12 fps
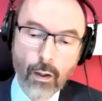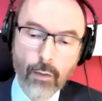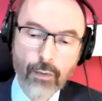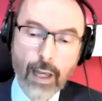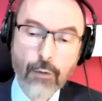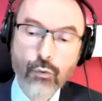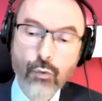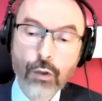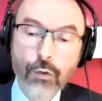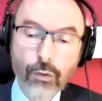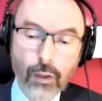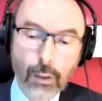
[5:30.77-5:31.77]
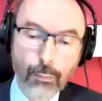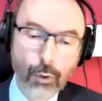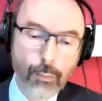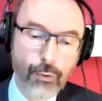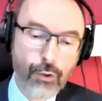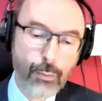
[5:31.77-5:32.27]
That recently
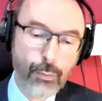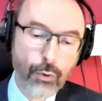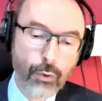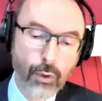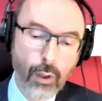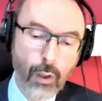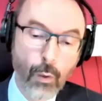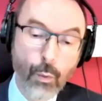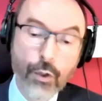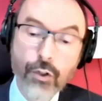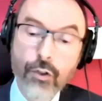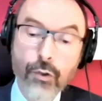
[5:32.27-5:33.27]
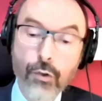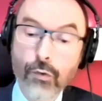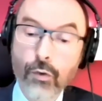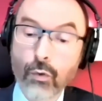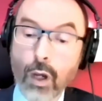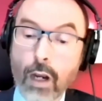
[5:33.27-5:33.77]
published book, which had just
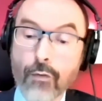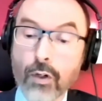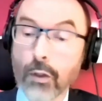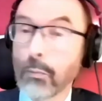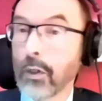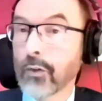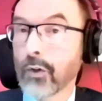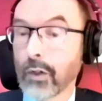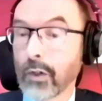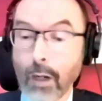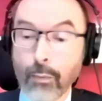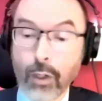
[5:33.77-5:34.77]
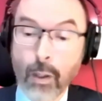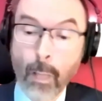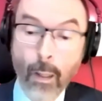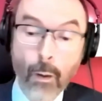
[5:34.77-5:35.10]
arrived in the Milltown Library,